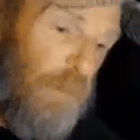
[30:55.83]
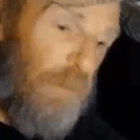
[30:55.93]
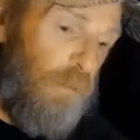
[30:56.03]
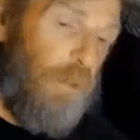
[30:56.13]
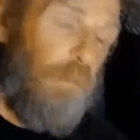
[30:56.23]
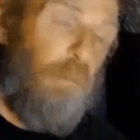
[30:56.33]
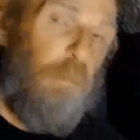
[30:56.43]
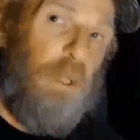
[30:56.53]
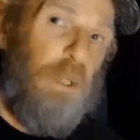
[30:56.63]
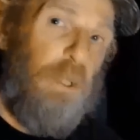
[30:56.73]
So
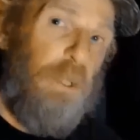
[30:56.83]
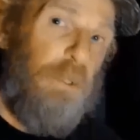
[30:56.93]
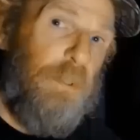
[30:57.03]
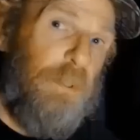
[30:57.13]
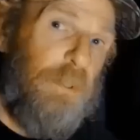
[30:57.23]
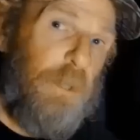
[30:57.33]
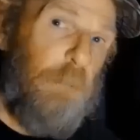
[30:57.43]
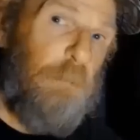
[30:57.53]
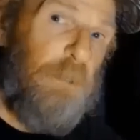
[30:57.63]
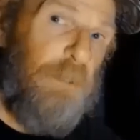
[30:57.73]
read the
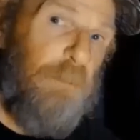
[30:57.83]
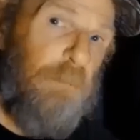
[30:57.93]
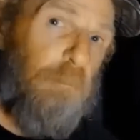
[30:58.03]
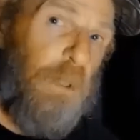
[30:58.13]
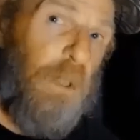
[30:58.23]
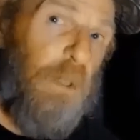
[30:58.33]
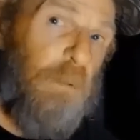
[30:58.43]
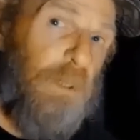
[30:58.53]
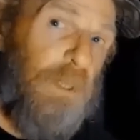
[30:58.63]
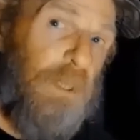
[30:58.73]
description
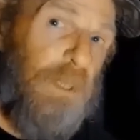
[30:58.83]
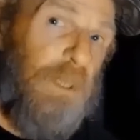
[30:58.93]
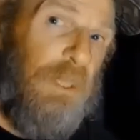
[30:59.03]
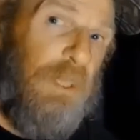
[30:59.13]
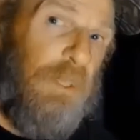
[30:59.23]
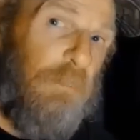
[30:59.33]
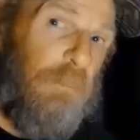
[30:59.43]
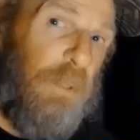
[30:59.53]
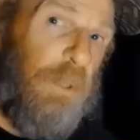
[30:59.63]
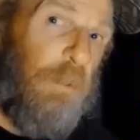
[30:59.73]
below the
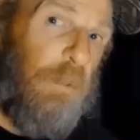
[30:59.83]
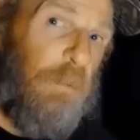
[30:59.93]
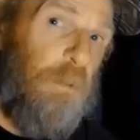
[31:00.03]
video